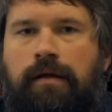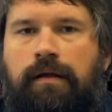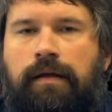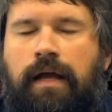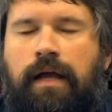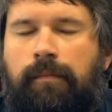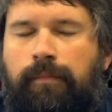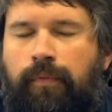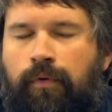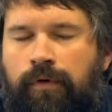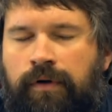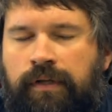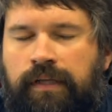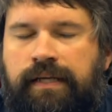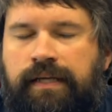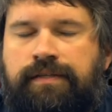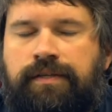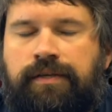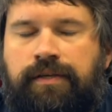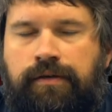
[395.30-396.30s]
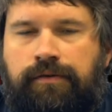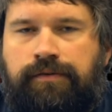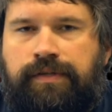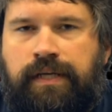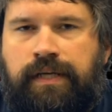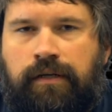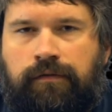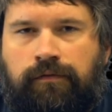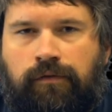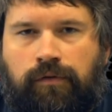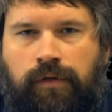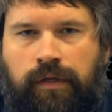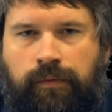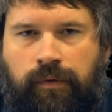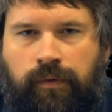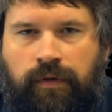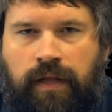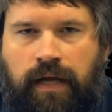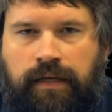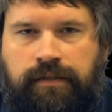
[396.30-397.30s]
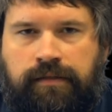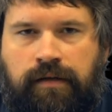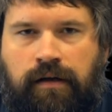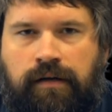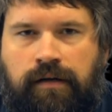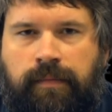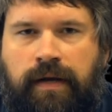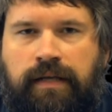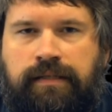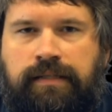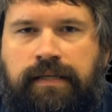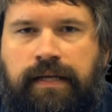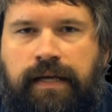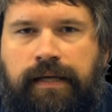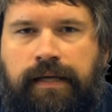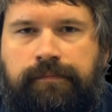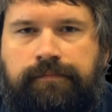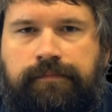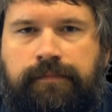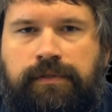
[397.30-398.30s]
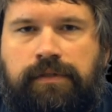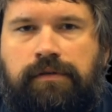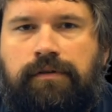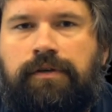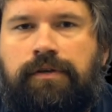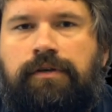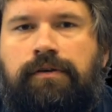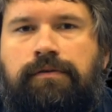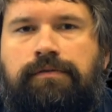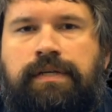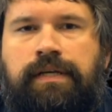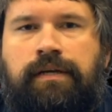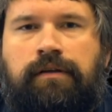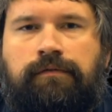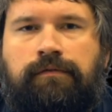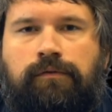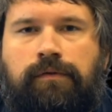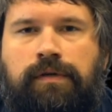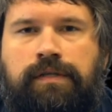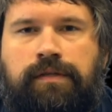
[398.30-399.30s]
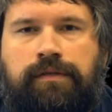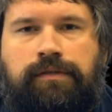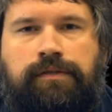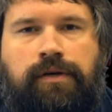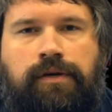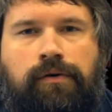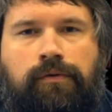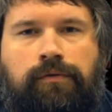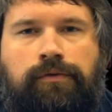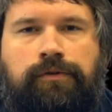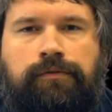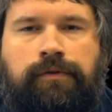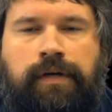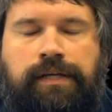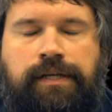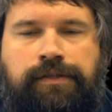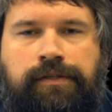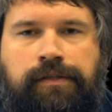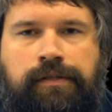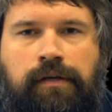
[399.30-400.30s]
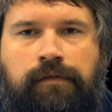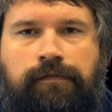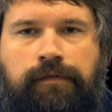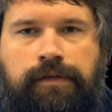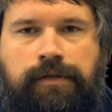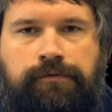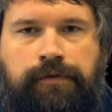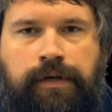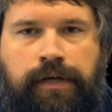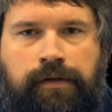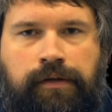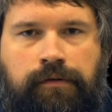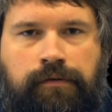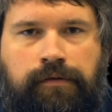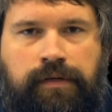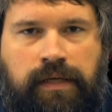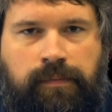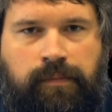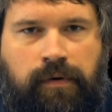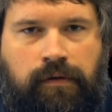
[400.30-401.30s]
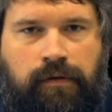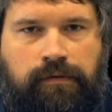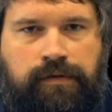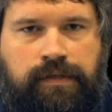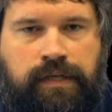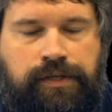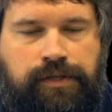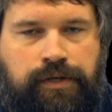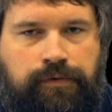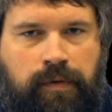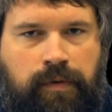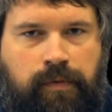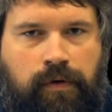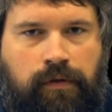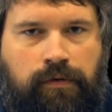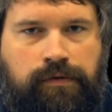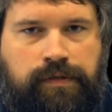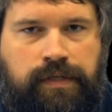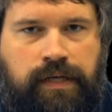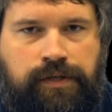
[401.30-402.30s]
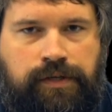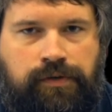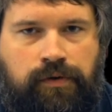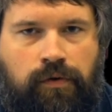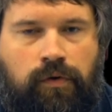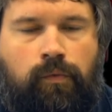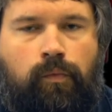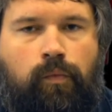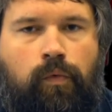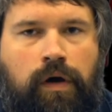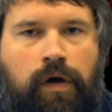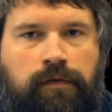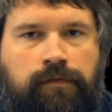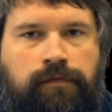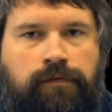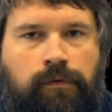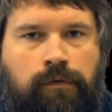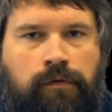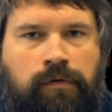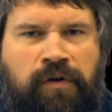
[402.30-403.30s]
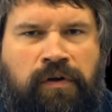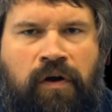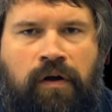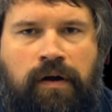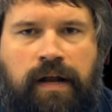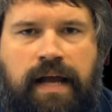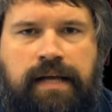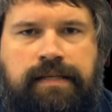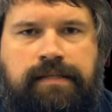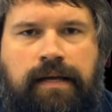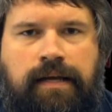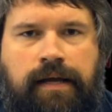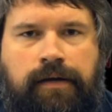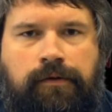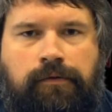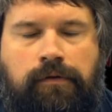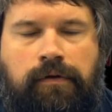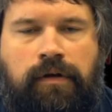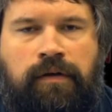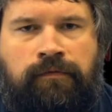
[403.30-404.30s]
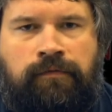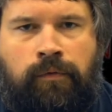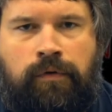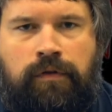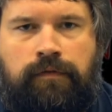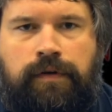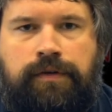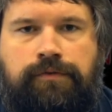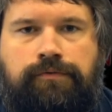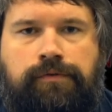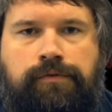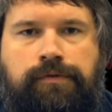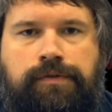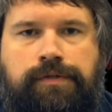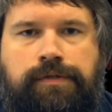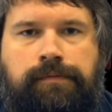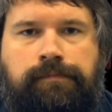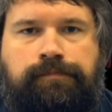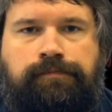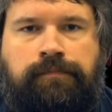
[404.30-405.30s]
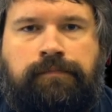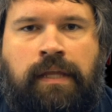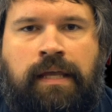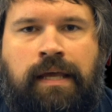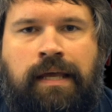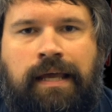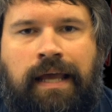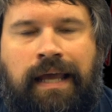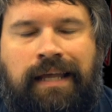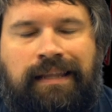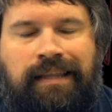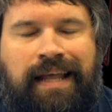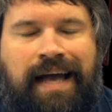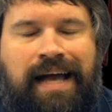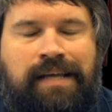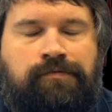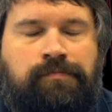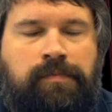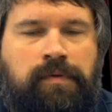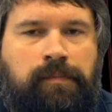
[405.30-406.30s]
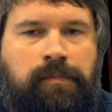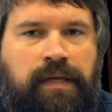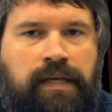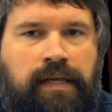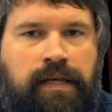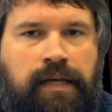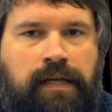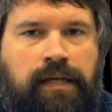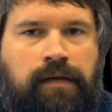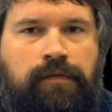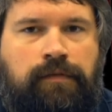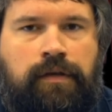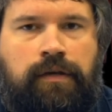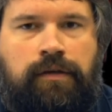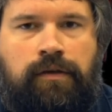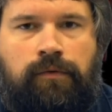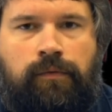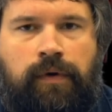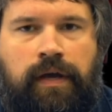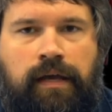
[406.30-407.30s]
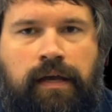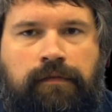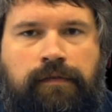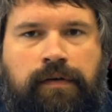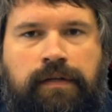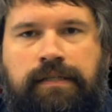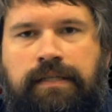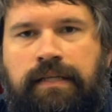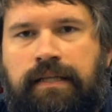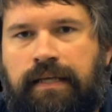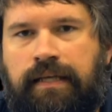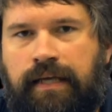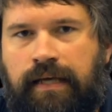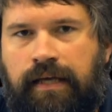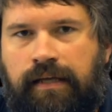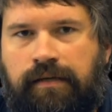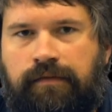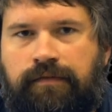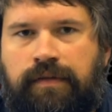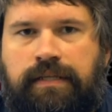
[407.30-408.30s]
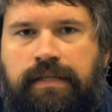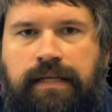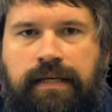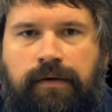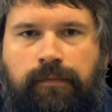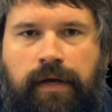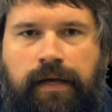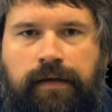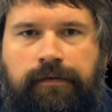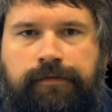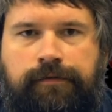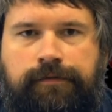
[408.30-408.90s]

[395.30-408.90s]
Now importantly is the QT interval that we would like to talk about today. So the QT interval is the total duration of ventricular depolarization repolarization, or one full cardiac cycle for the ventricles. It lasts from the beginning of the Q wave to the end of the T wave.